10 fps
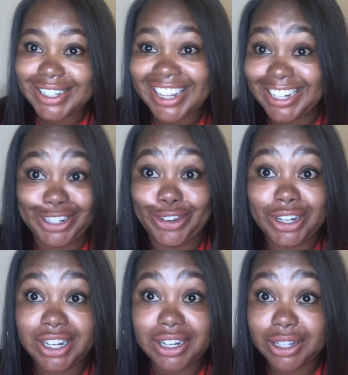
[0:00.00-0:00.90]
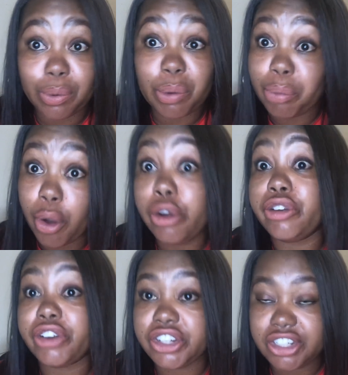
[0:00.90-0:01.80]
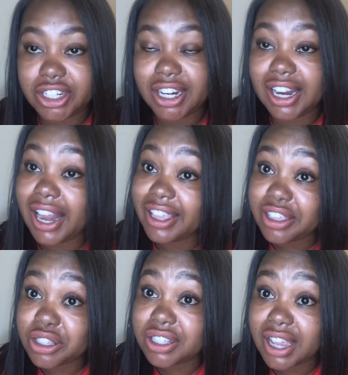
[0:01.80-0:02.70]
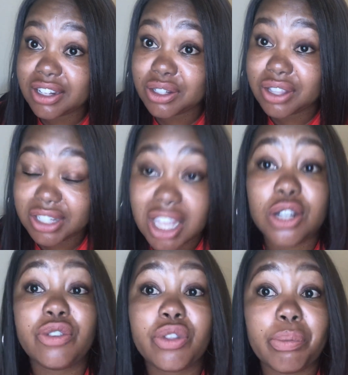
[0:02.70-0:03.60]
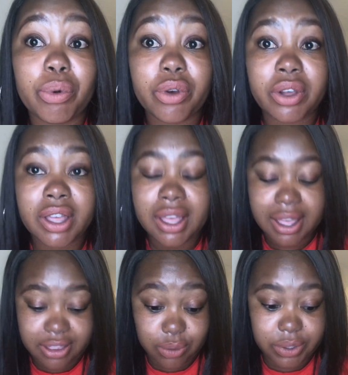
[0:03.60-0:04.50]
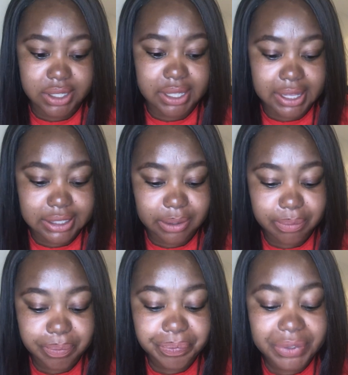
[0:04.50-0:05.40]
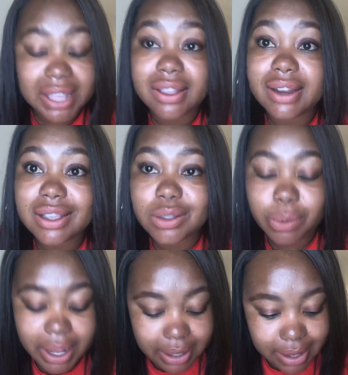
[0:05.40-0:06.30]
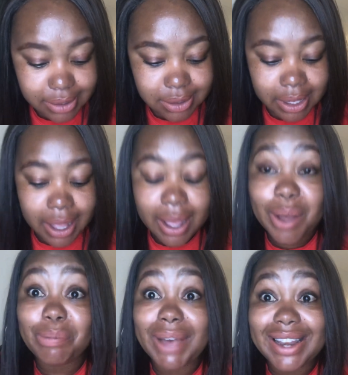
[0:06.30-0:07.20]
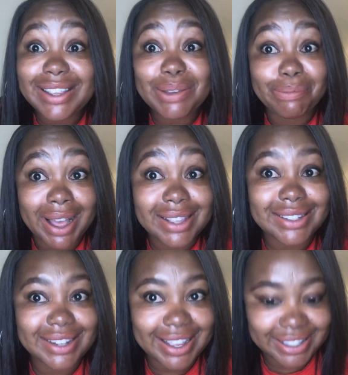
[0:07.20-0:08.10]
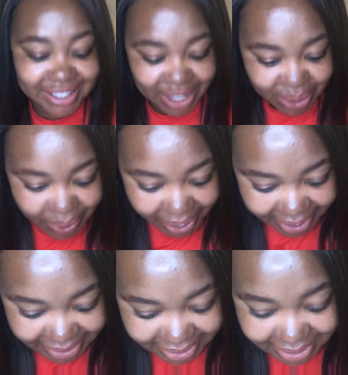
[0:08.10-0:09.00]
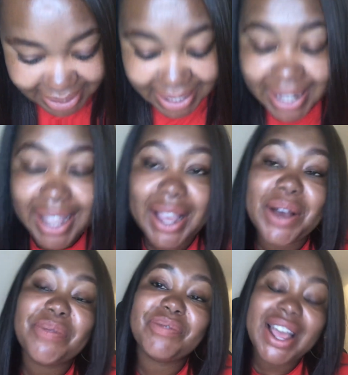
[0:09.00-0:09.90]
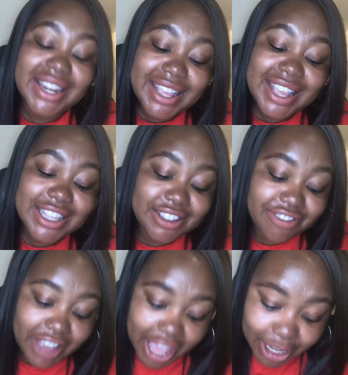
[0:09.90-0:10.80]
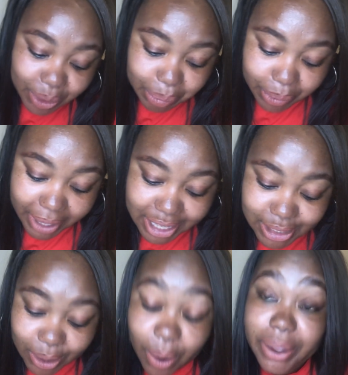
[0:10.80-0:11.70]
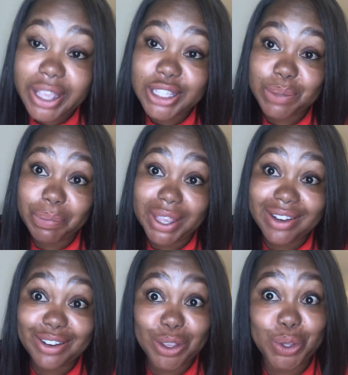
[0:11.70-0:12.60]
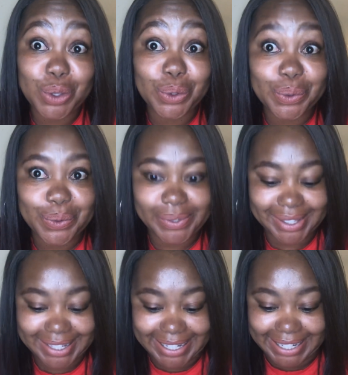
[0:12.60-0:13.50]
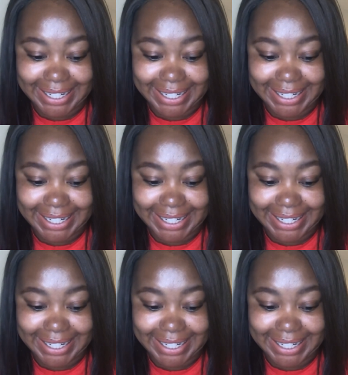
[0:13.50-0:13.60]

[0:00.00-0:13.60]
They did not earn it. They were born rich, like the title of the book that we're discussing. And the next one is money must circulate. Money is valuable as long it's being used.